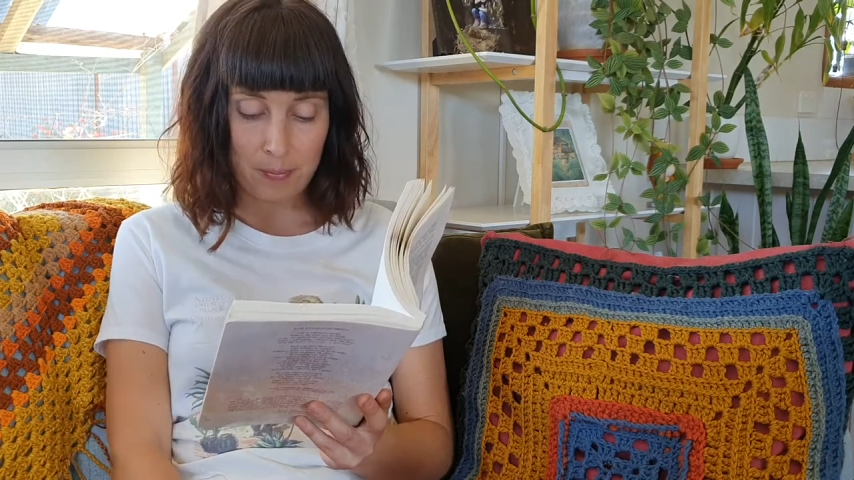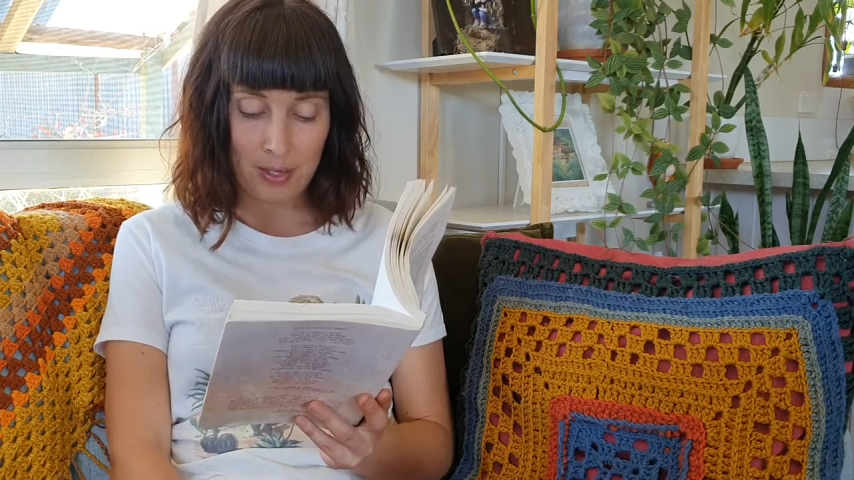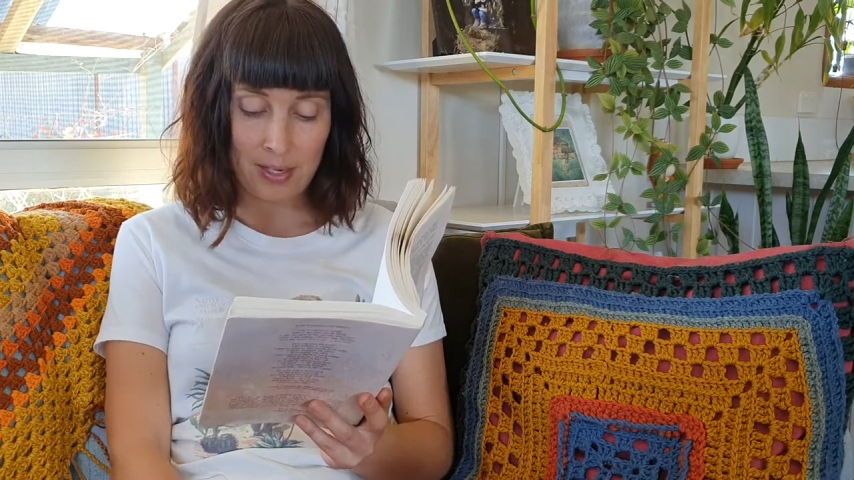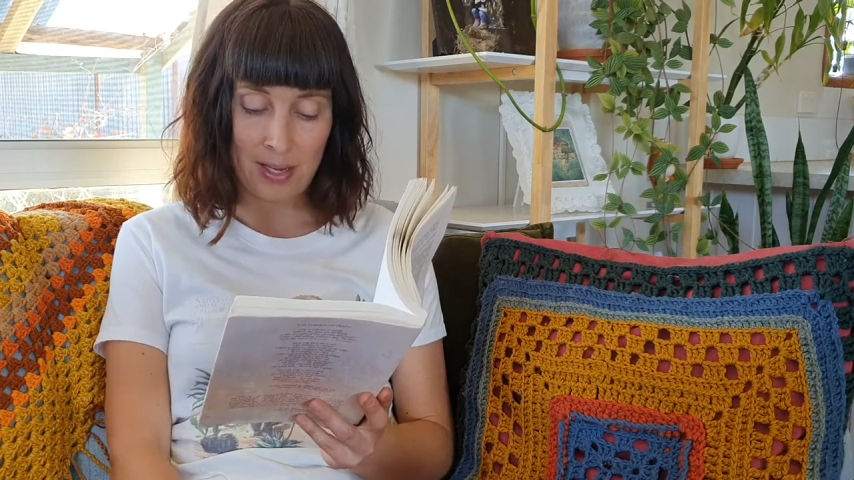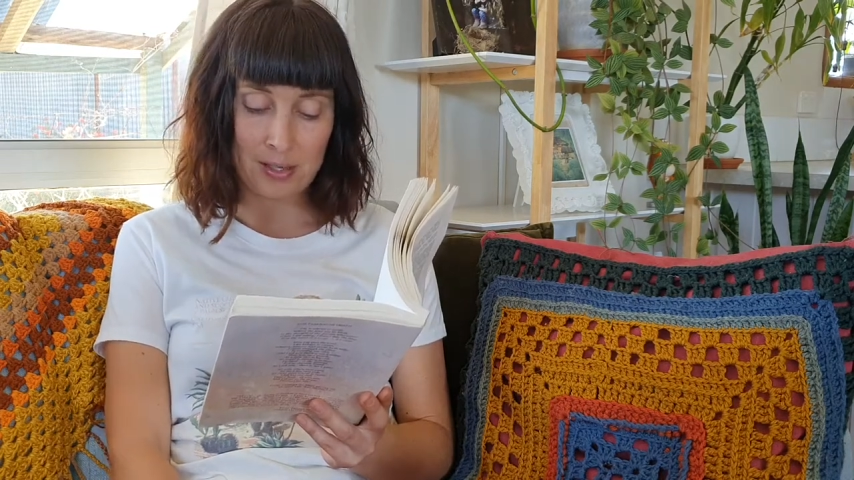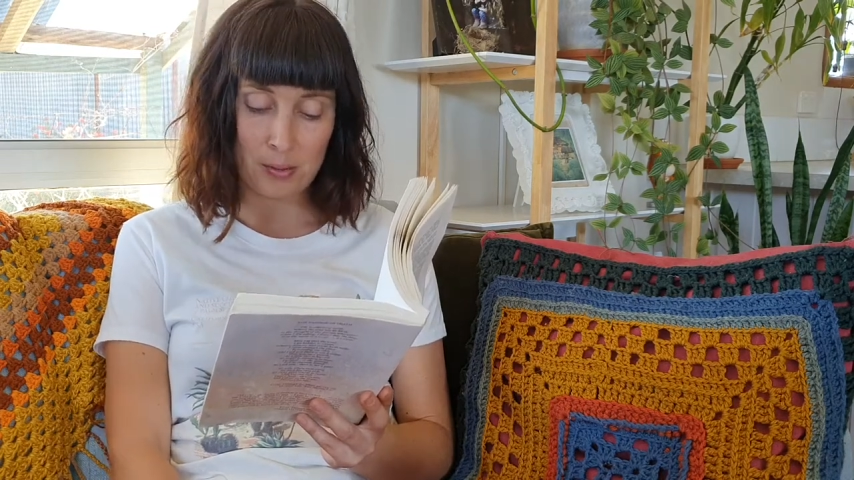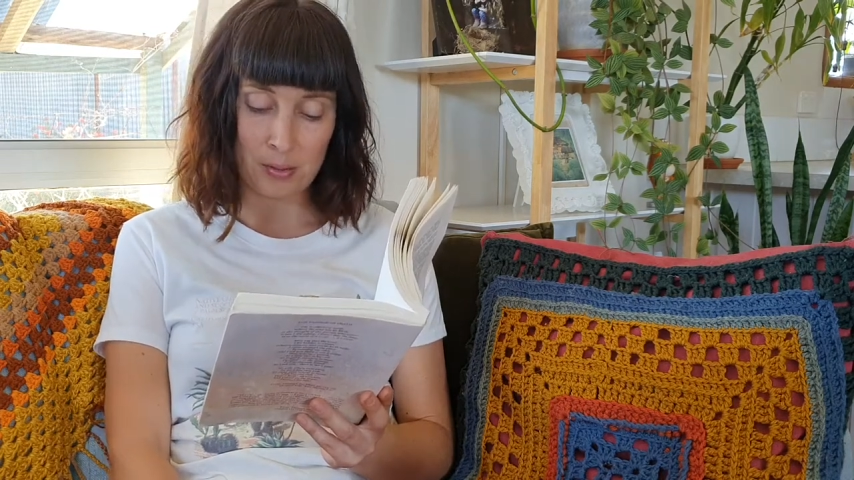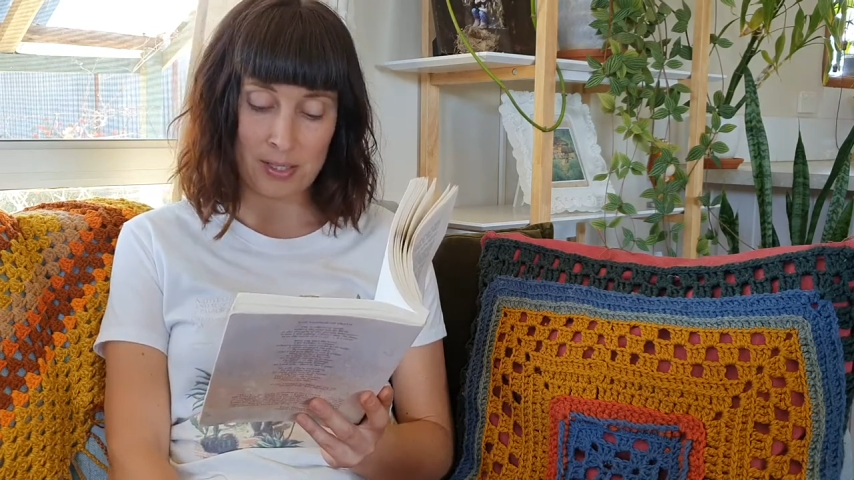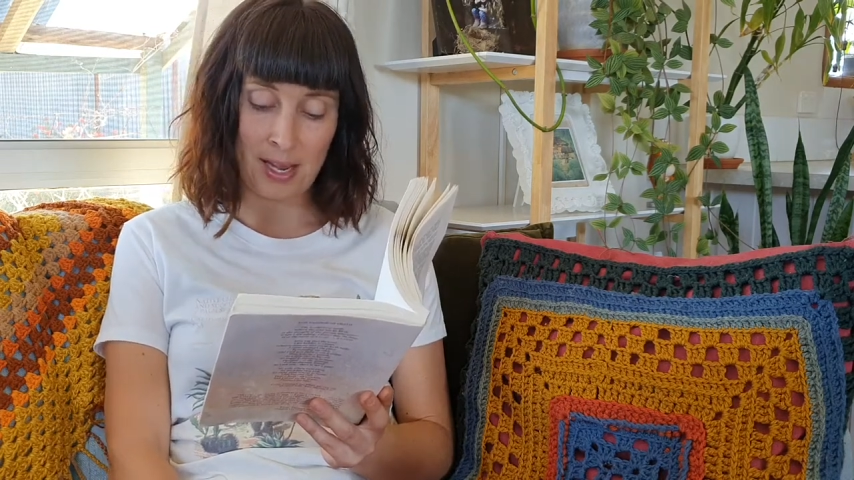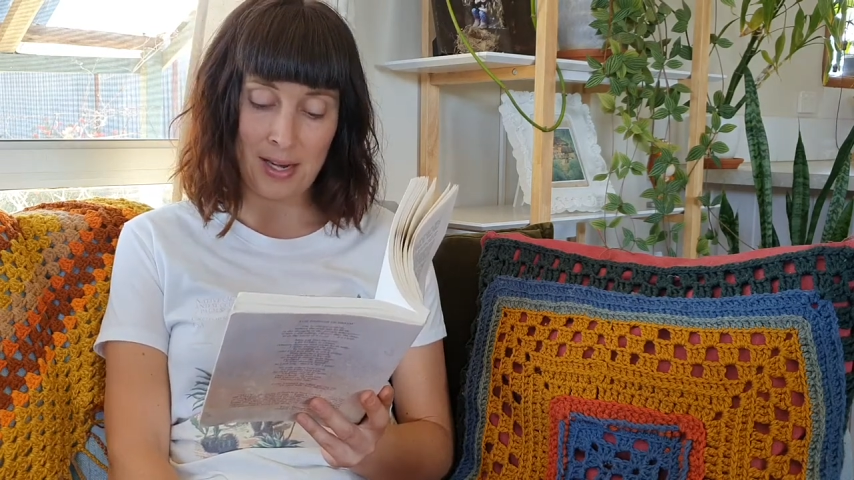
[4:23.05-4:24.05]
and has
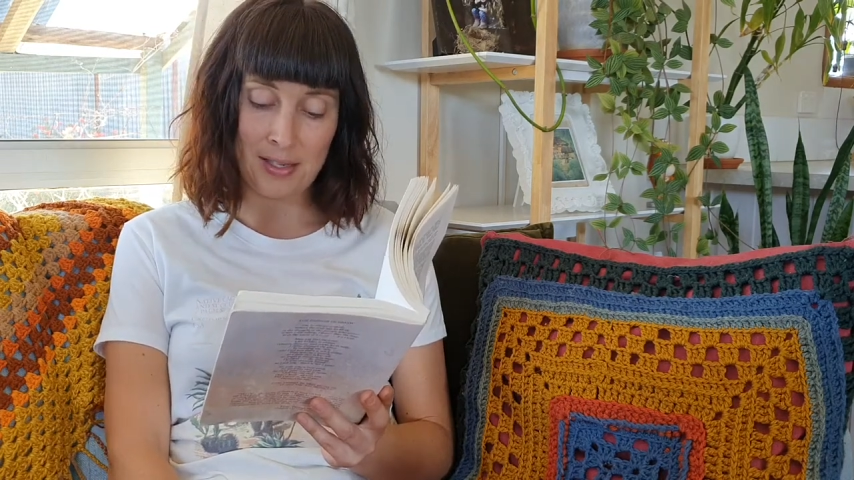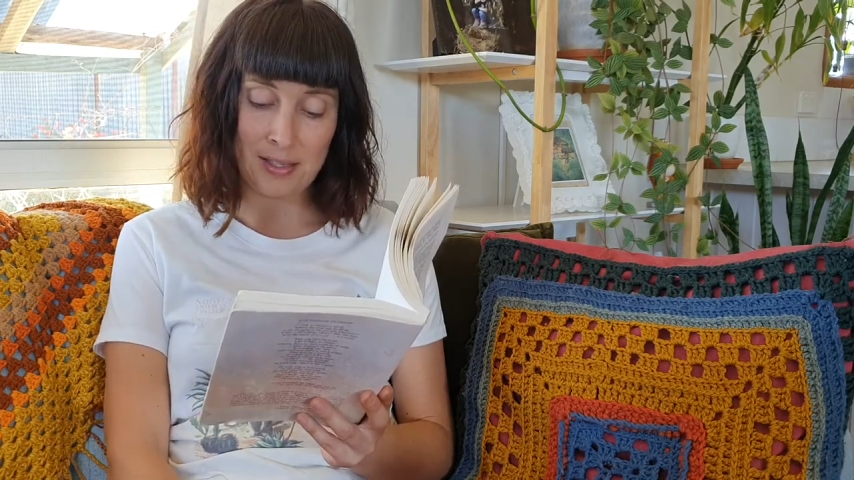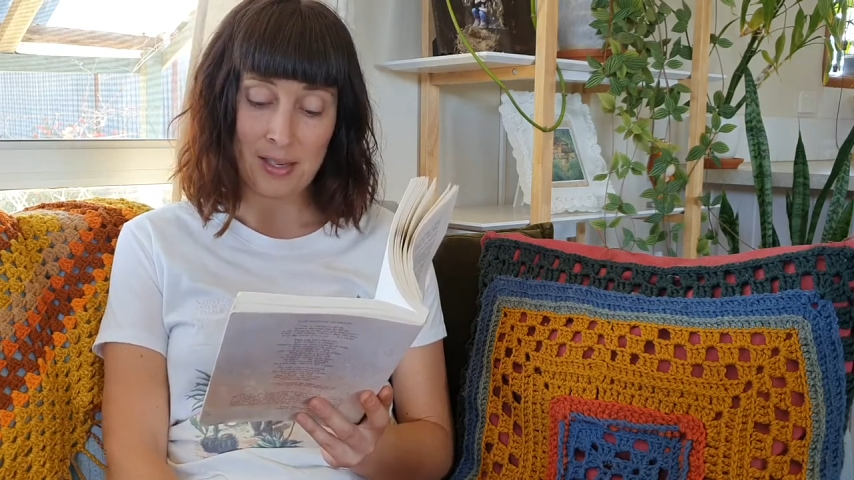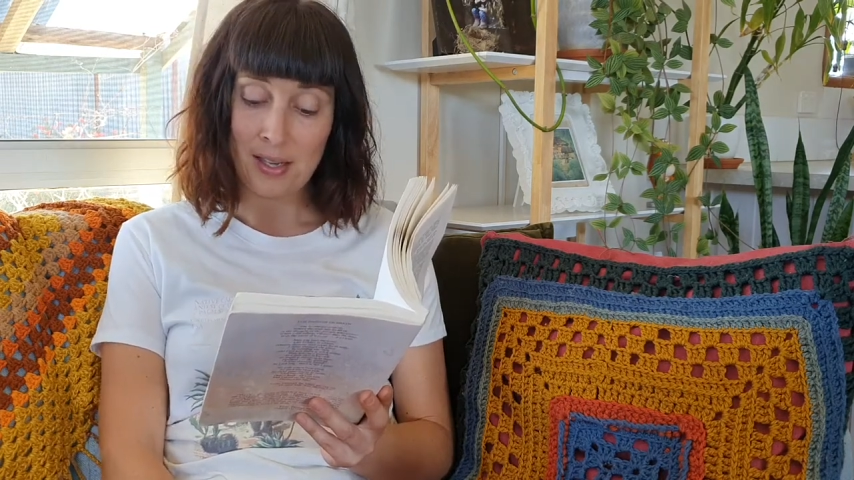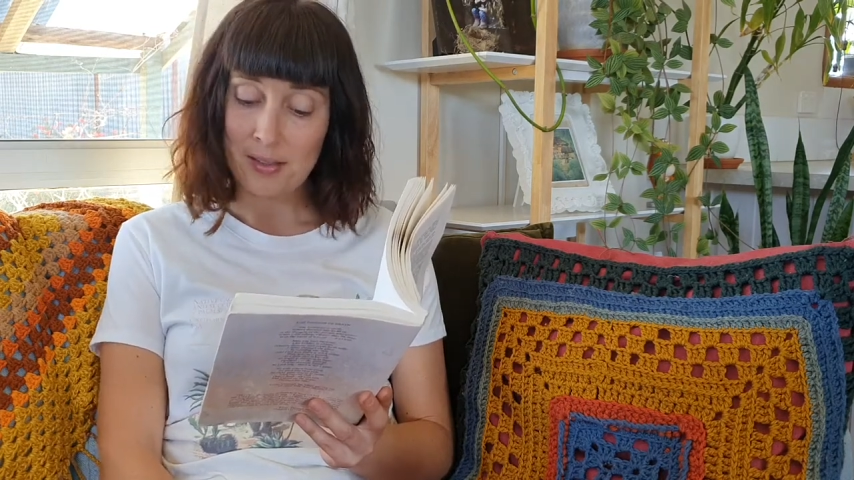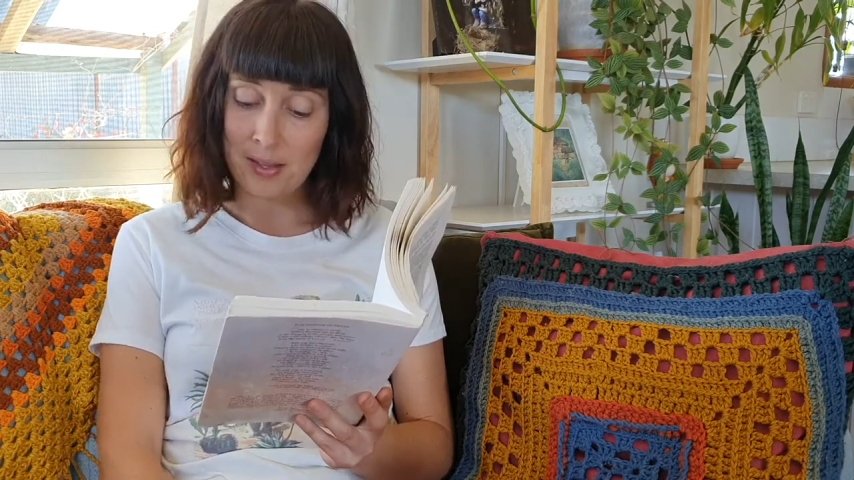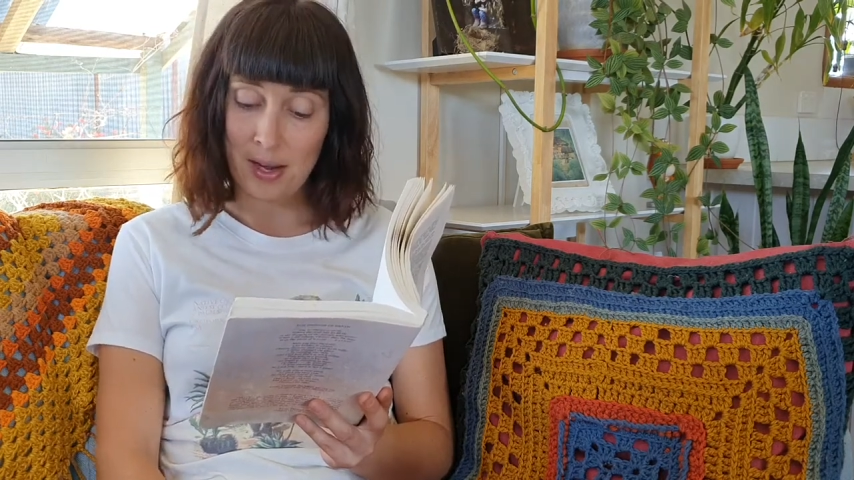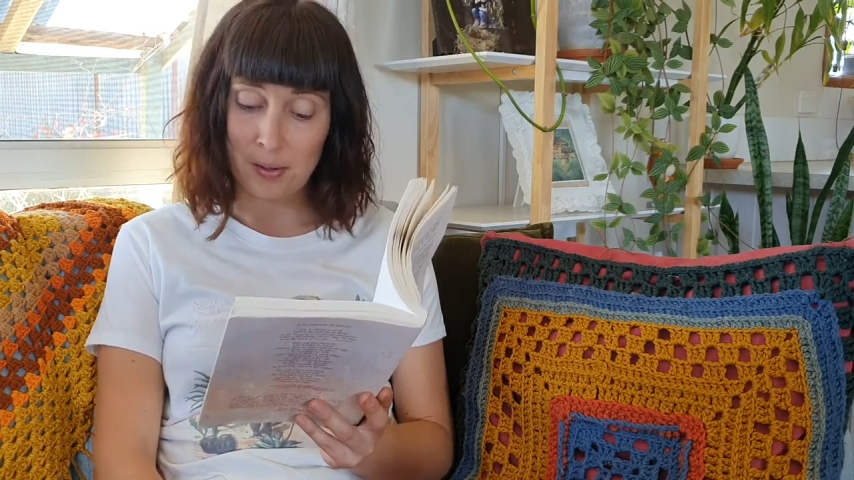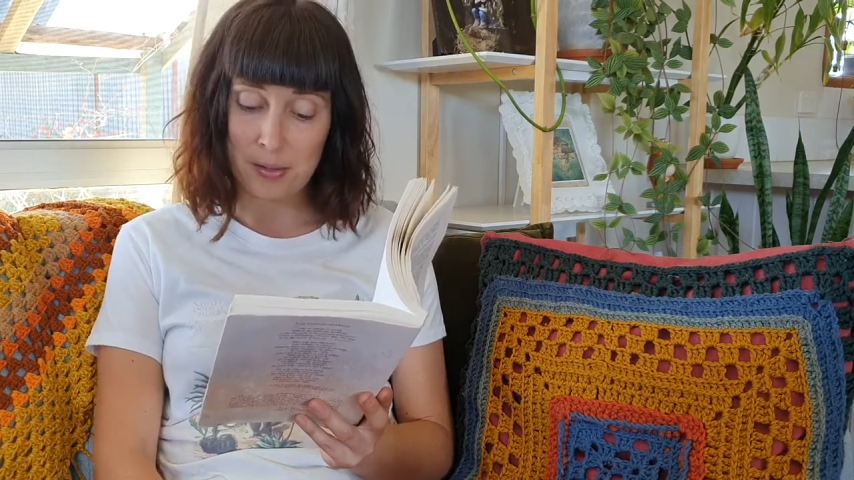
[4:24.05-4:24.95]
ordained that our